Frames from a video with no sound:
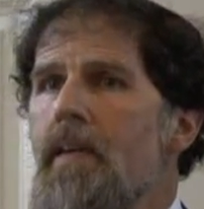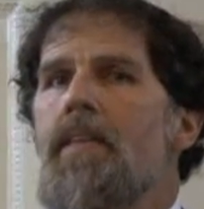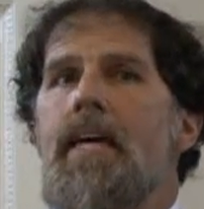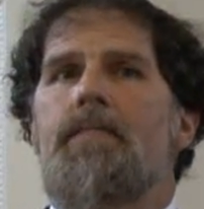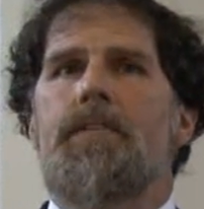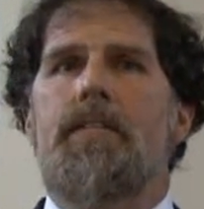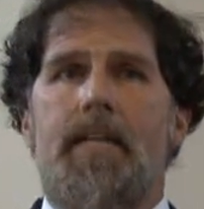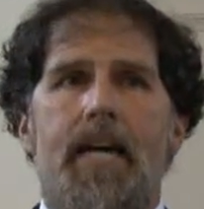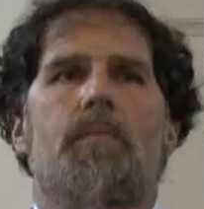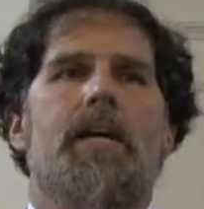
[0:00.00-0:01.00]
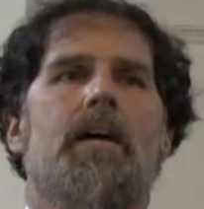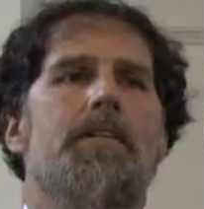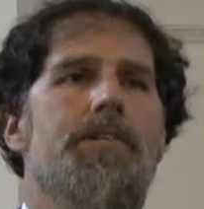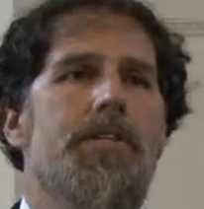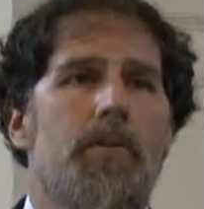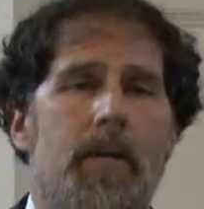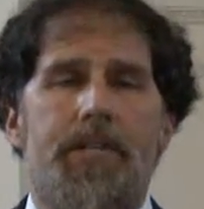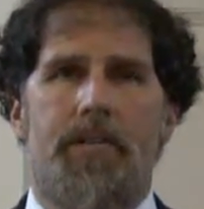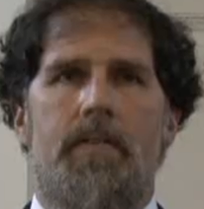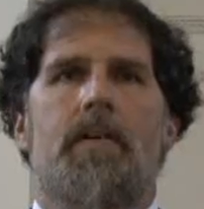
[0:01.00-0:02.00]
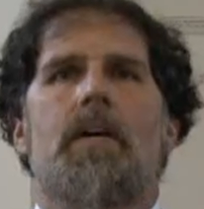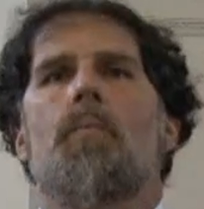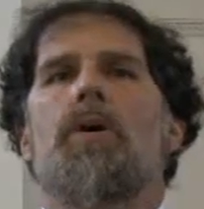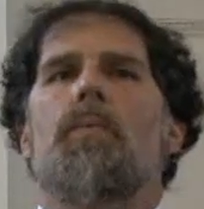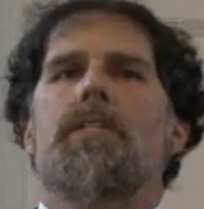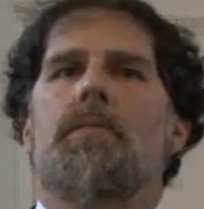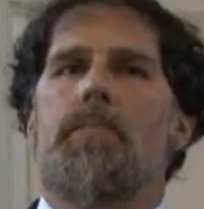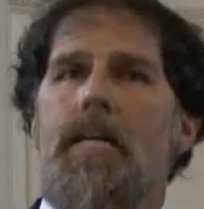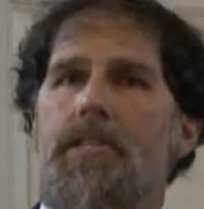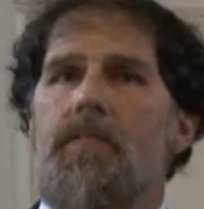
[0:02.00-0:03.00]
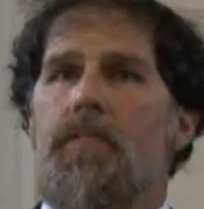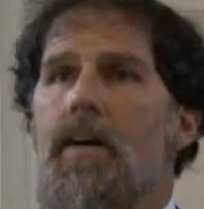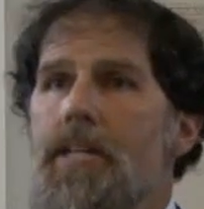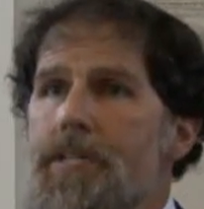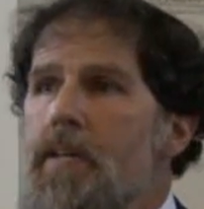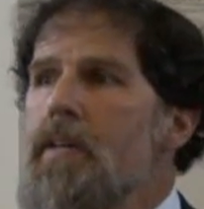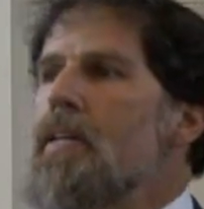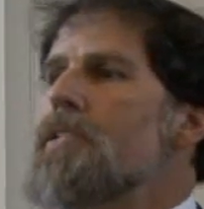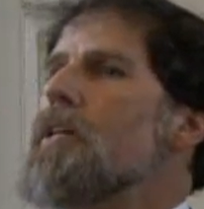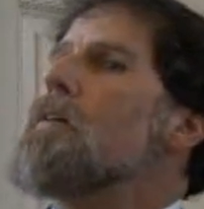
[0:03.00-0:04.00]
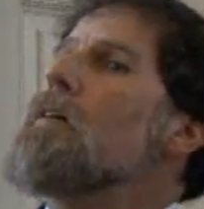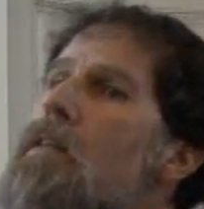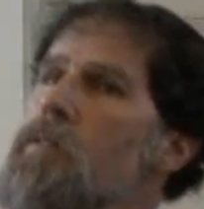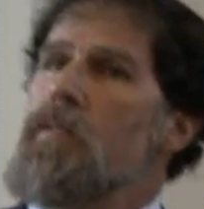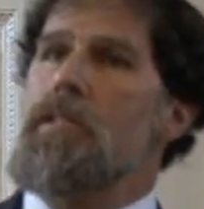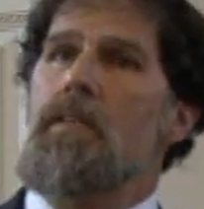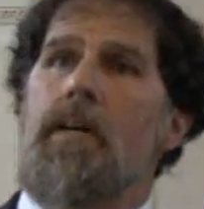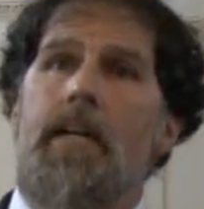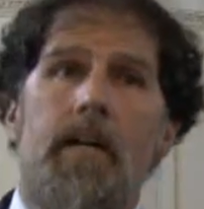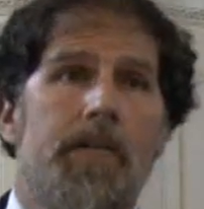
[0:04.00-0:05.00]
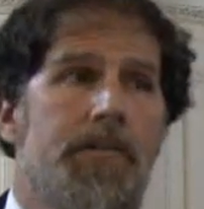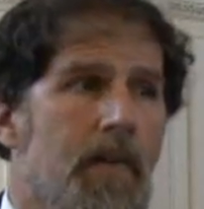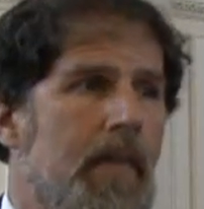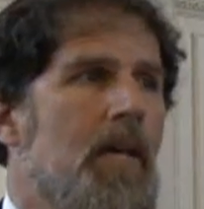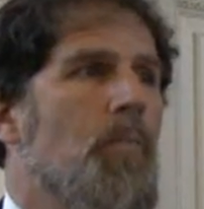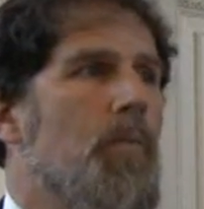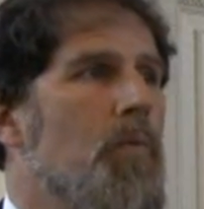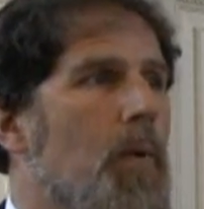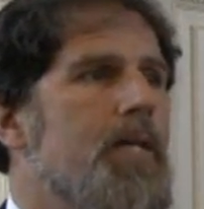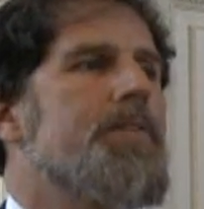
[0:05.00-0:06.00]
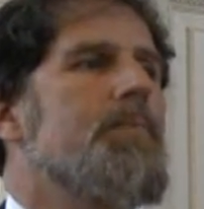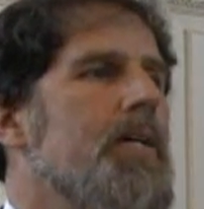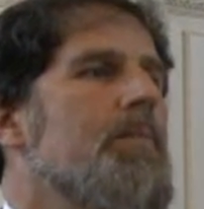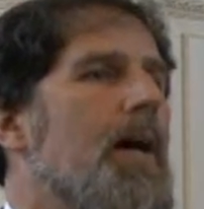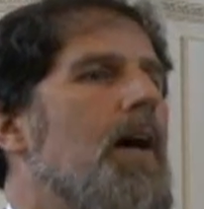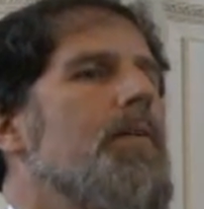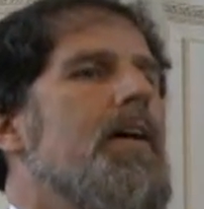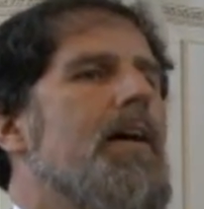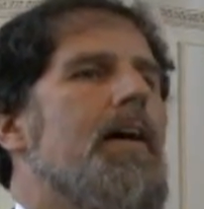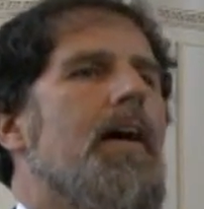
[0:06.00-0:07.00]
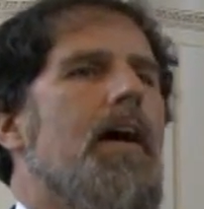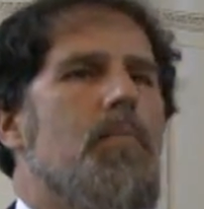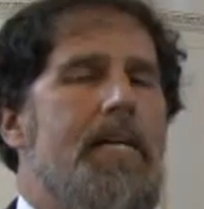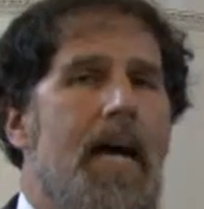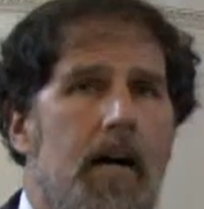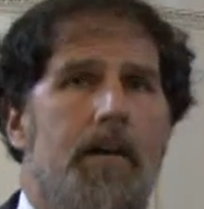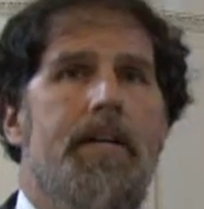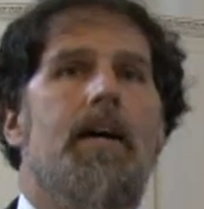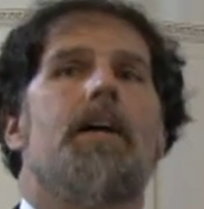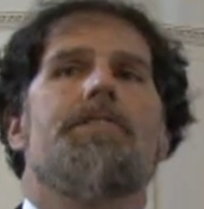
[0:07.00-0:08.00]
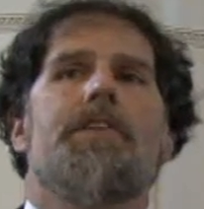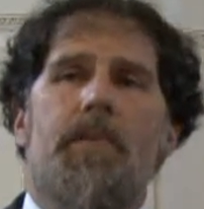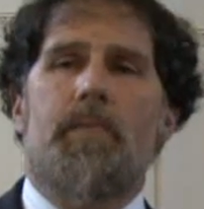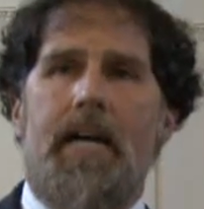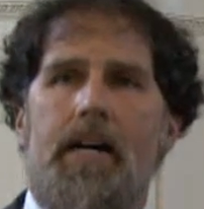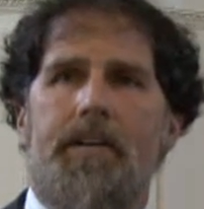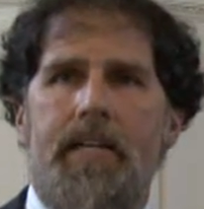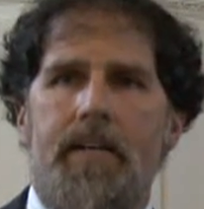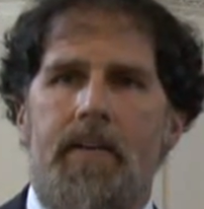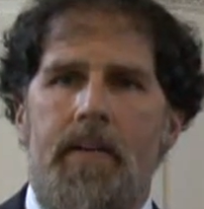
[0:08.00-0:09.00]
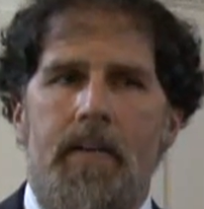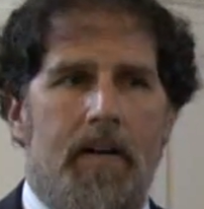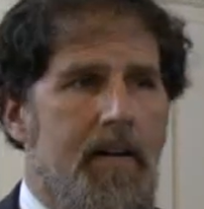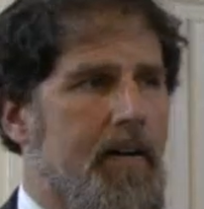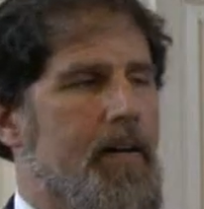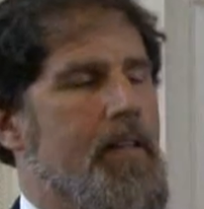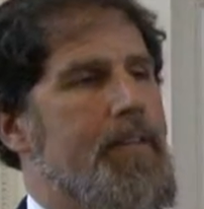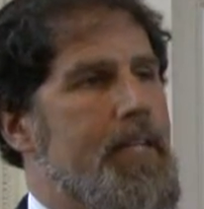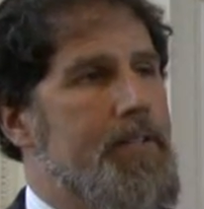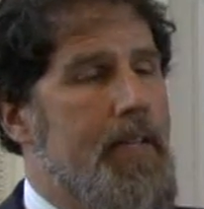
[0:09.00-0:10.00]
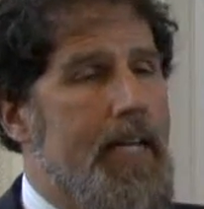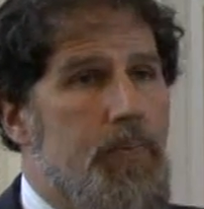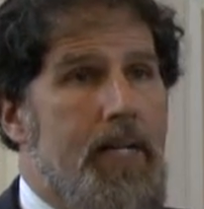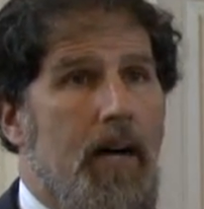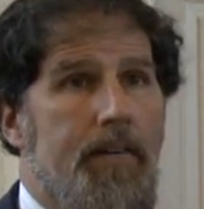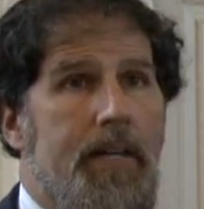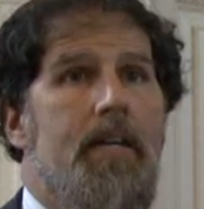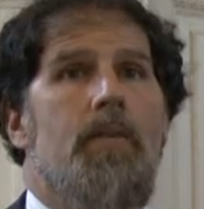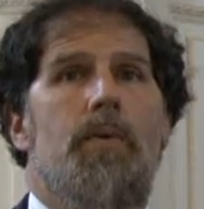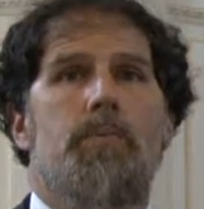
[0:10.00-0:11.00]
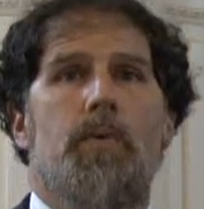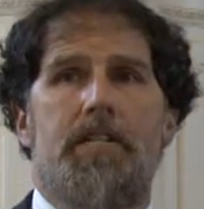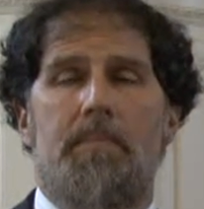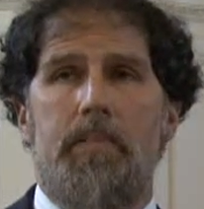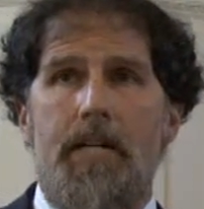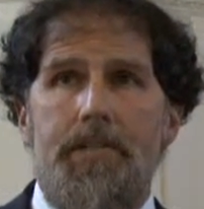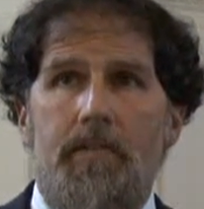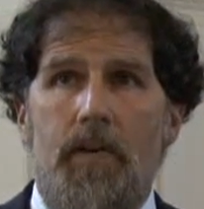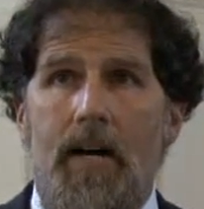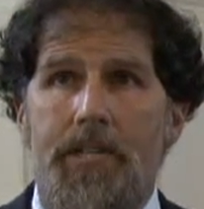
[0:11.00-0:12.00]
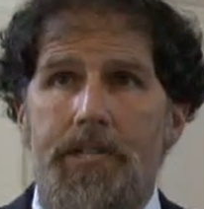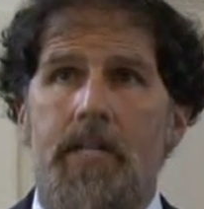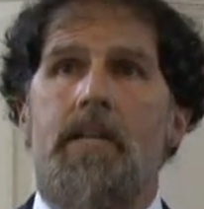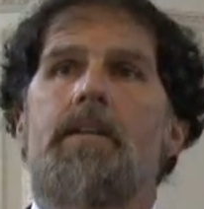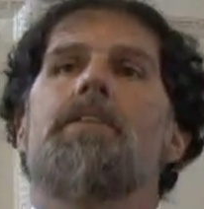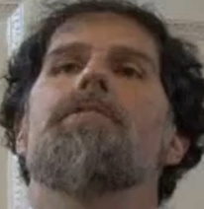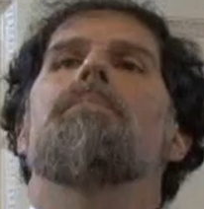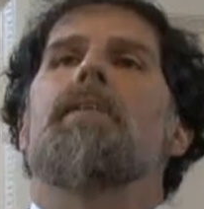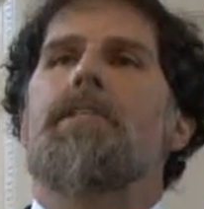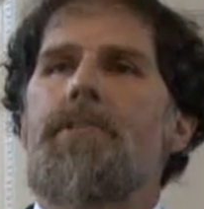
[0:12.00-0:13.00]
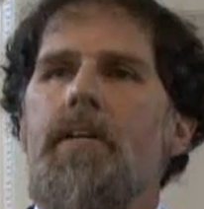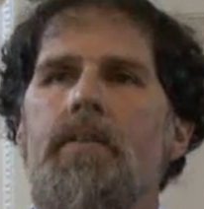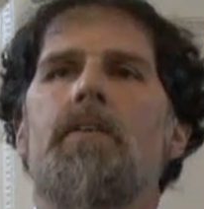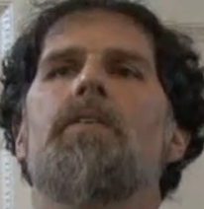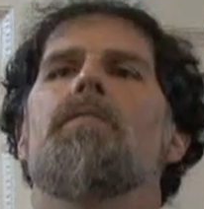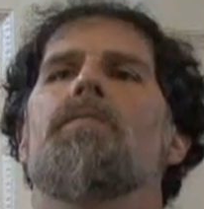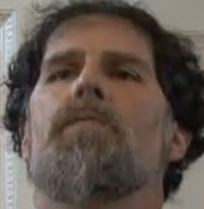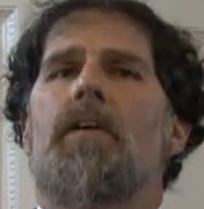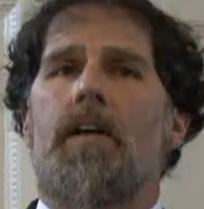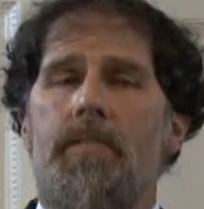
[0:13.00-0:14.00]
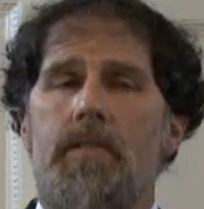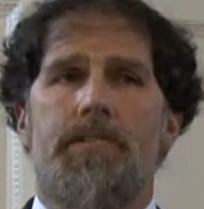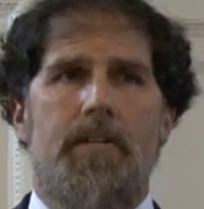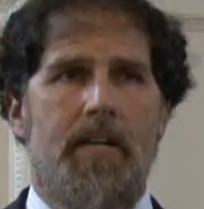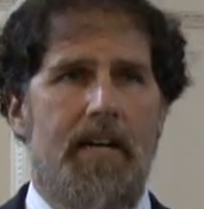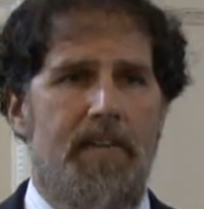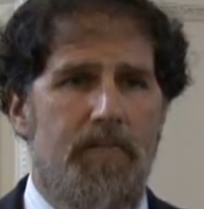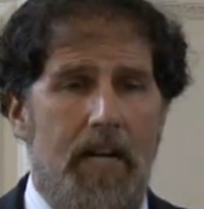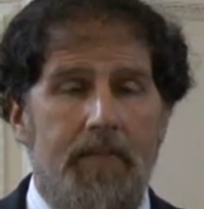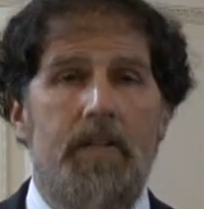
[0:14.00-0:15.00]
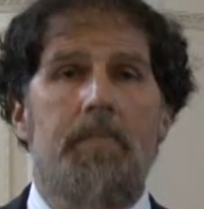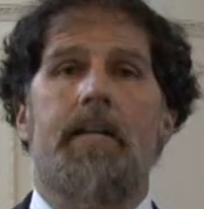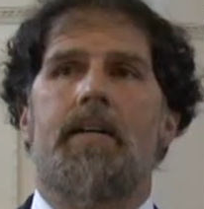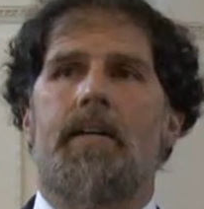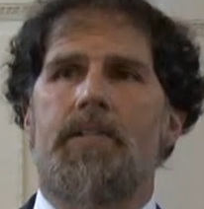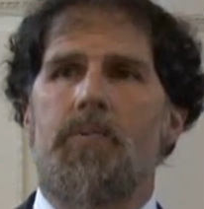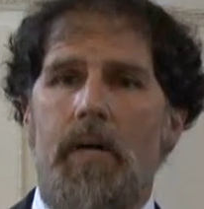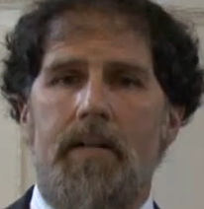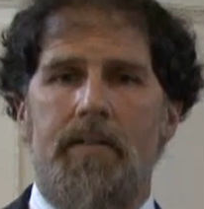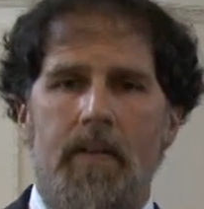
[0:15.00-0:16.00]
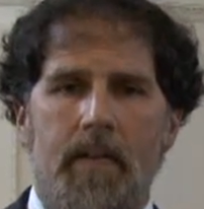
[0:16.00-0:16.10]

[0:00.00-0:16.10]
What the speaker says: That if today we are in a situation where what's a blessing for us is a curse for somebody else, we want to bring about a reality, a different reality than today's reality, in which what is a blessing for us is a blessing for others and for everybody as well.